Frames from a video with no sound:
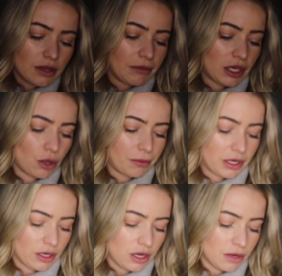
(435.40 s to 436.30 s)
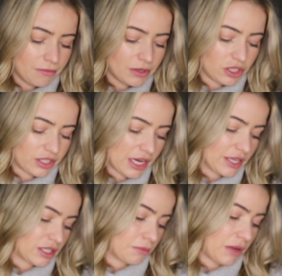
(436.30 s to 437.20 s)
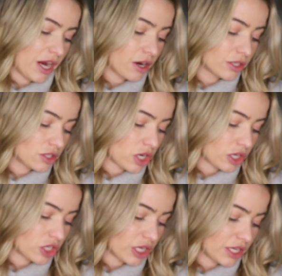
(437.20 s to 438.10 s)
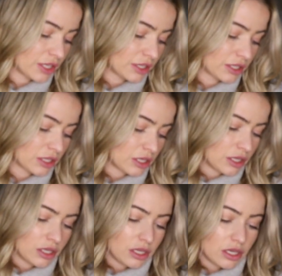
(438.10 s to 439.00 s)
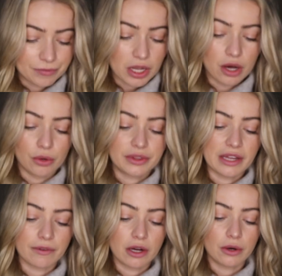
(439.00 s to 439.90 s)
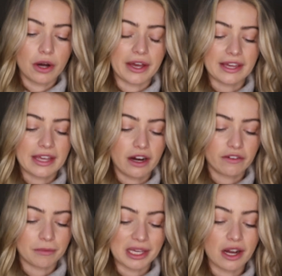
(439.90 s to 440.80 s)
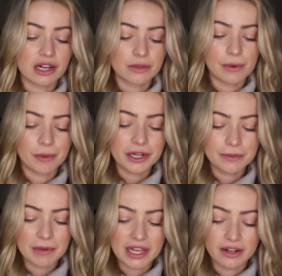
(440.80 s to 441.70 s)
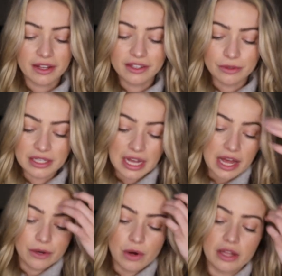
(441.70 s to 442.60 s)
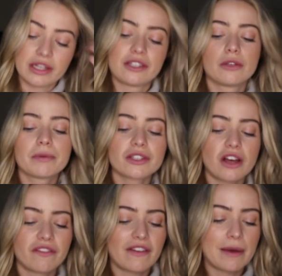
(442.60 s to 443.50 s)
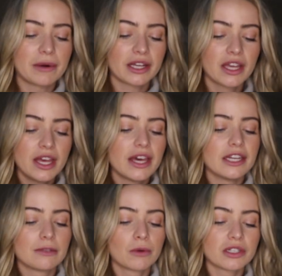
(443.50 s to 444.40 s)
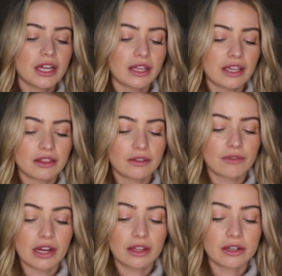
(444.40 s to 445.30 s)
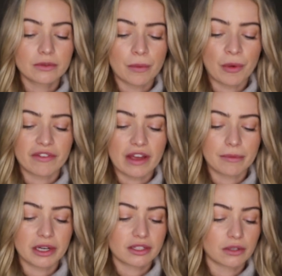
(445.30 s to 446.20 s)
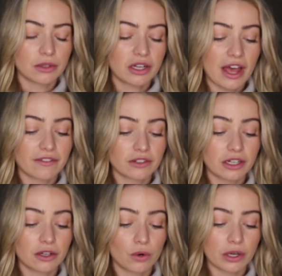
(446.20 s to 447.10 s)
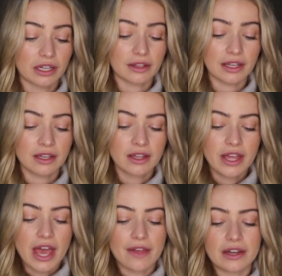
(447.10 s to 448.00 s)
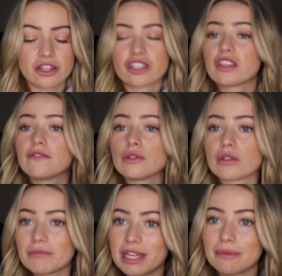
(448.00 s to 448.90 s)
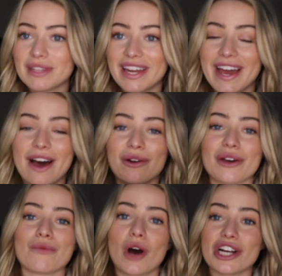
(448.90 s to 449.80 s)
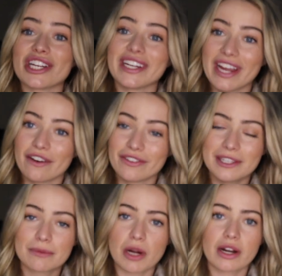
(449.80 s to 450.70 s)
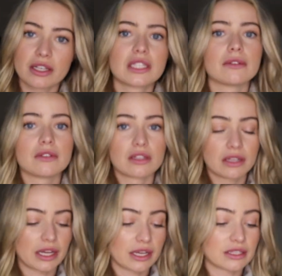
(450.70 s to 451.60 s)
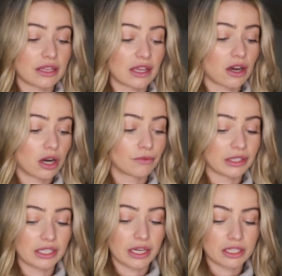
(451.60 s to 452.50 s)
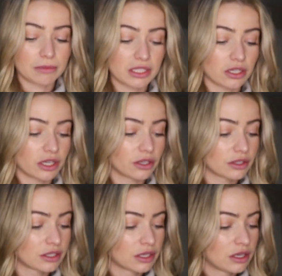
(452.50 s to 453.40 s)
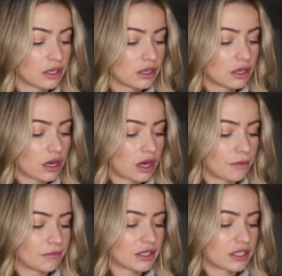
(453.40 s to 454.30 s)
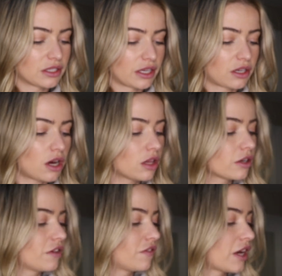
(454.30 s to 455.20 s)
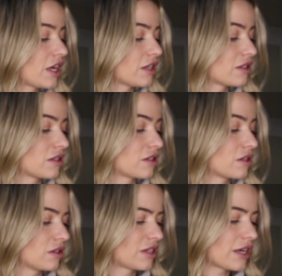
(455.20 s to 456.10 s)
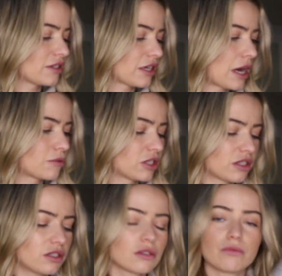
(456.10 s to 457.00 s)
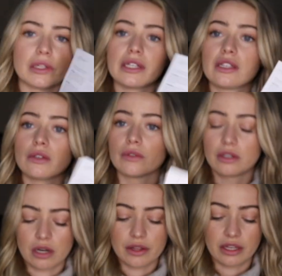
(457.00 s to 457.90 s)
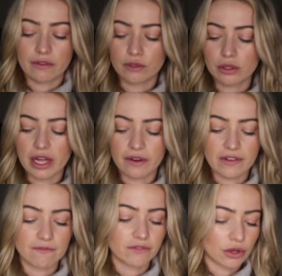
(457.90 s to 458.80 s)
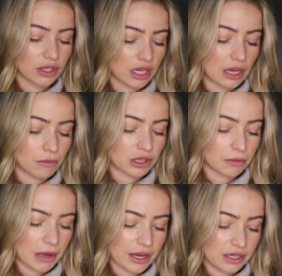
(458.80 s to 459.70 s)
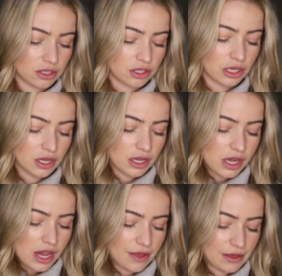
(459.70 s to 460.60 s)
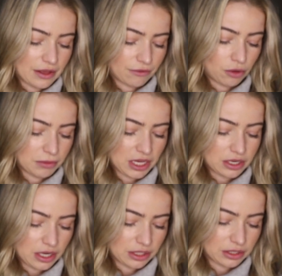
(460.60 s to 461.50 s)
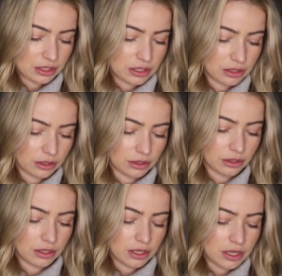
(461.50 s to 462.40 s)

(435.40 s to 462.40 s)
Let me open it up. It just has some care instructions. Oh, they wrote, okay, care for me. Our swimwear is made using high quality, super soft fabric. It is more delicate than regular swimwear fabric, so look after it accordingly. And then it just gives you some tips on how to wash and care for these products, since, like I said, they are really nice materials. Um, this is like color advice, sizing options. This is a really cute little card that gives you a lot of info that came with the package. And then they wrote me a nice little